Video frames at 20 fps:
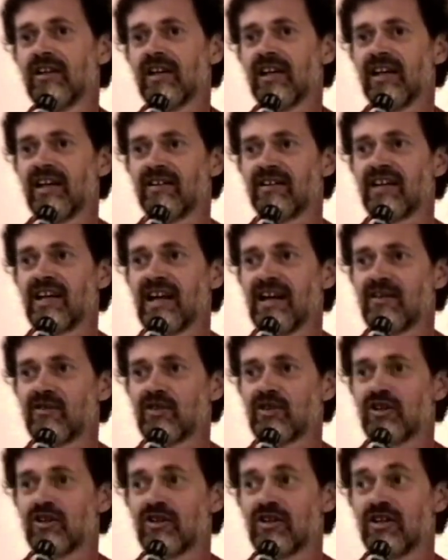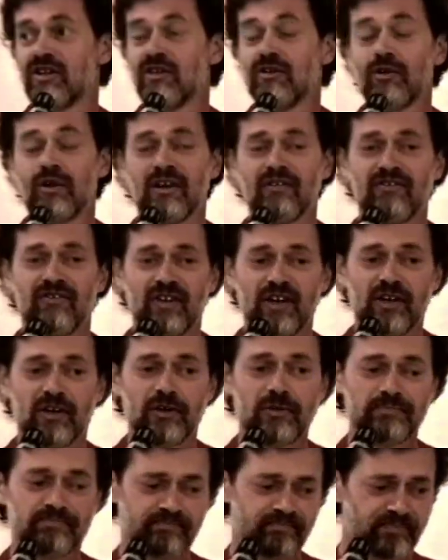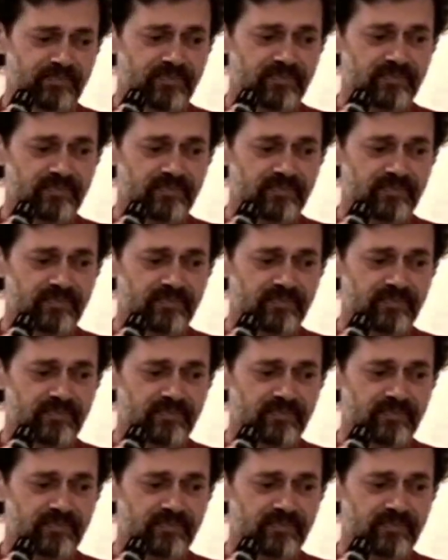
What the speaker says: encountered a UFO.